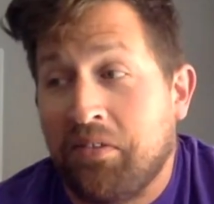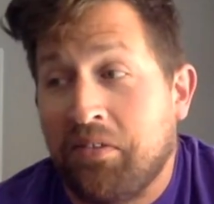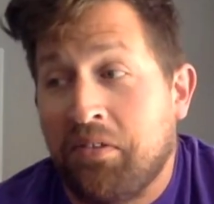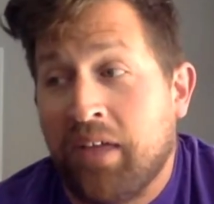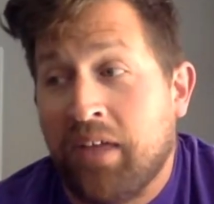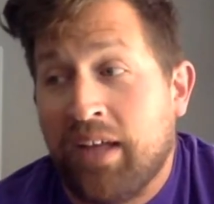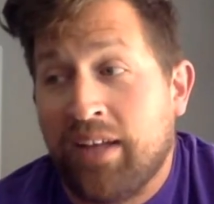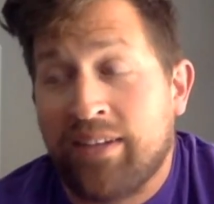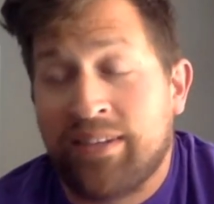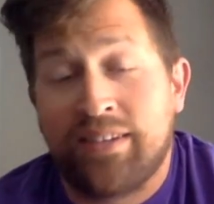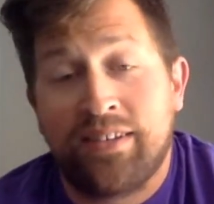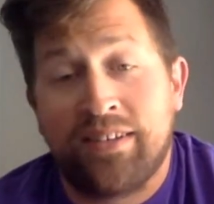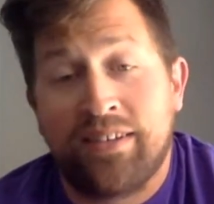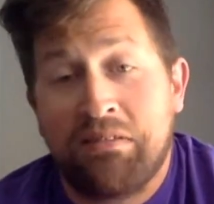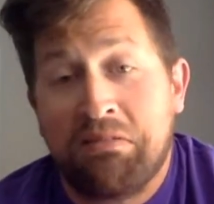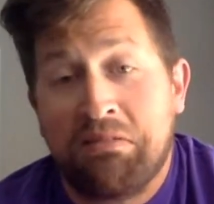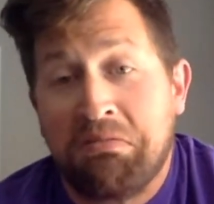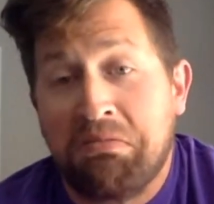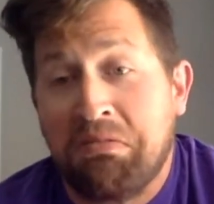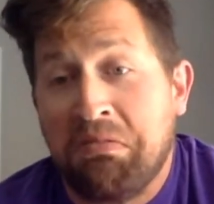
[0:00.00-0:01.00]

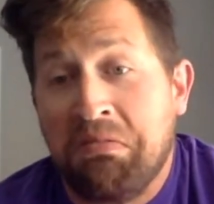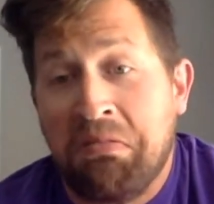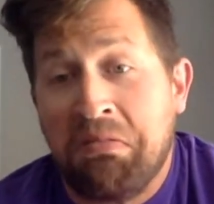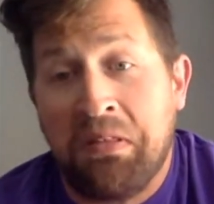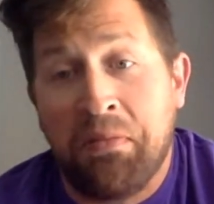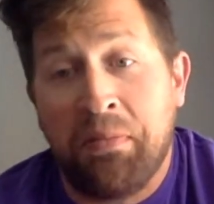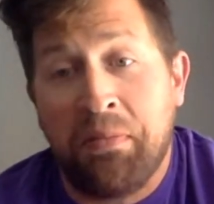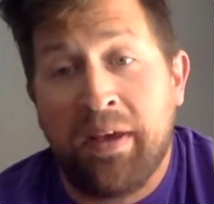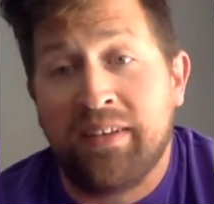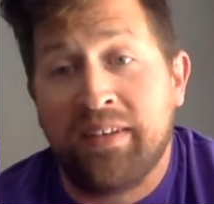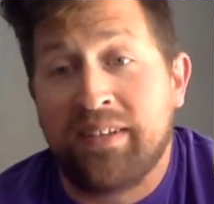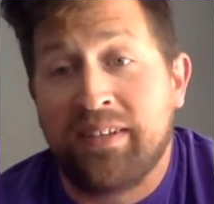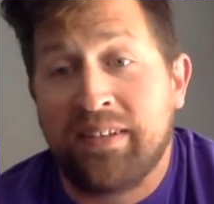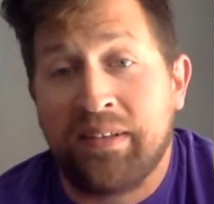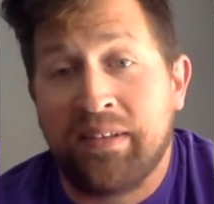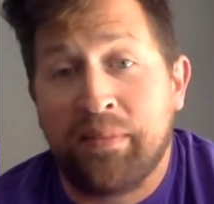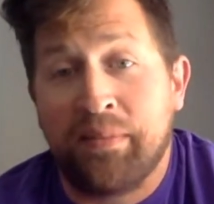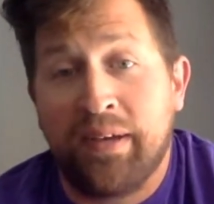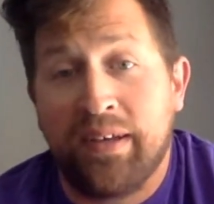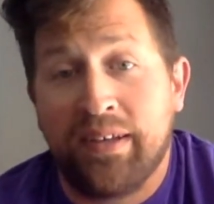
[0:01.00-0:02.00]
that's the best of
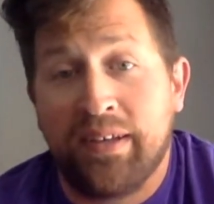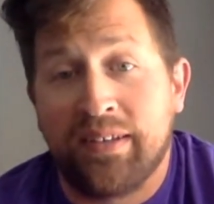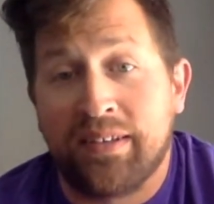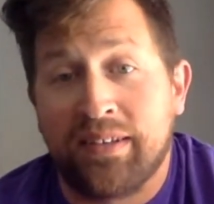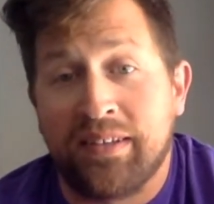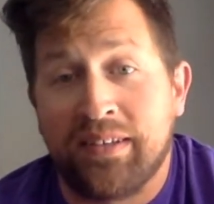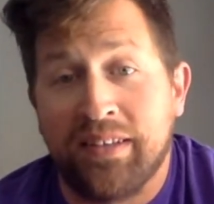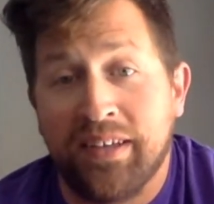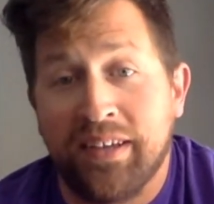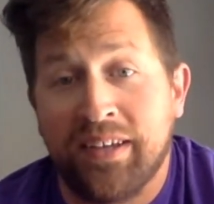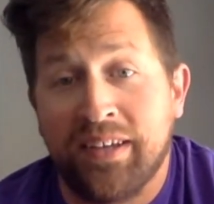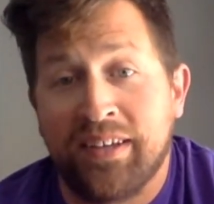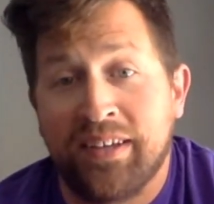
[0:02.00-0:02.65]
the best. Like